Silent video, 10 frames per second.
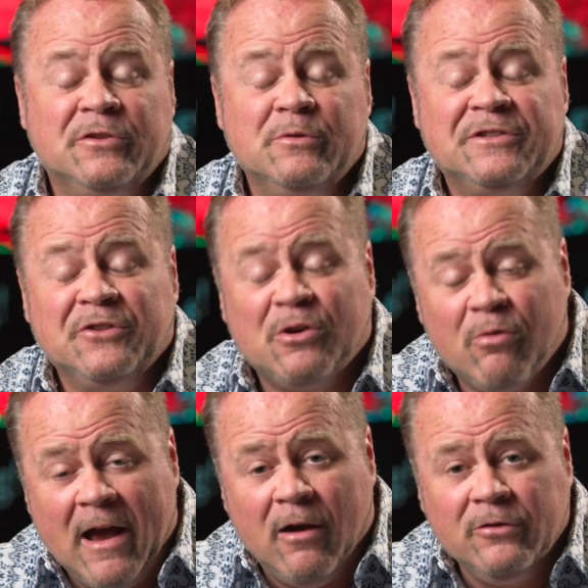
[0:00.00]
who was in the
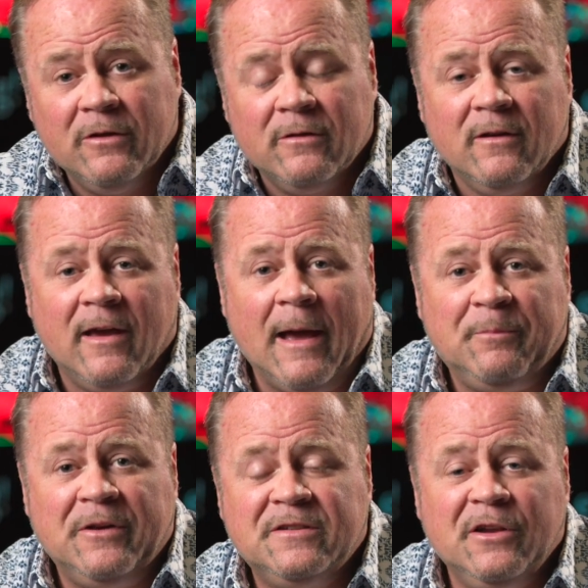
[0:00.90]
crowd,
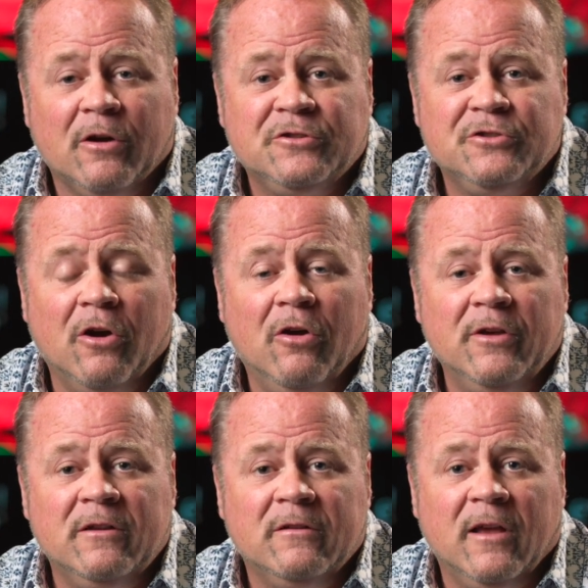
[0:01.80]
happened to see our show,
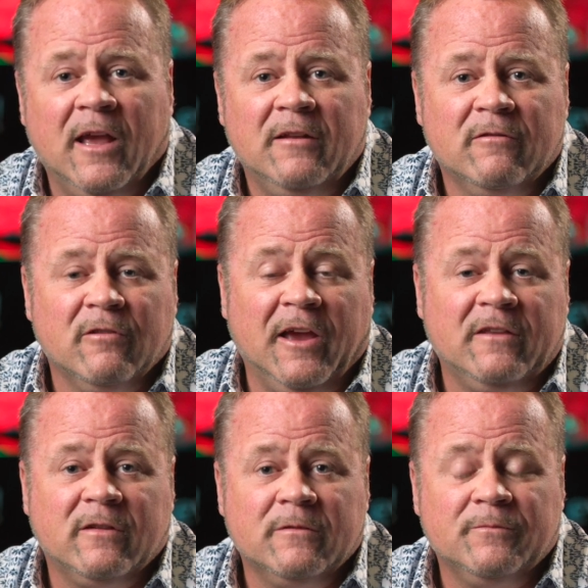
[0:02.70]
and
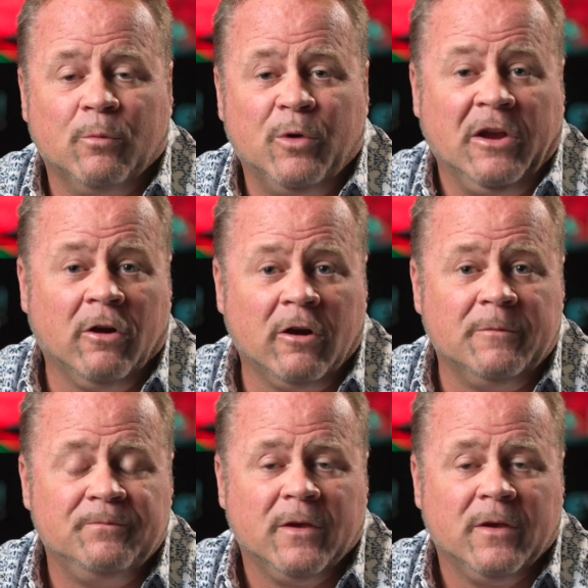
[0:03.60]
liked what he heard.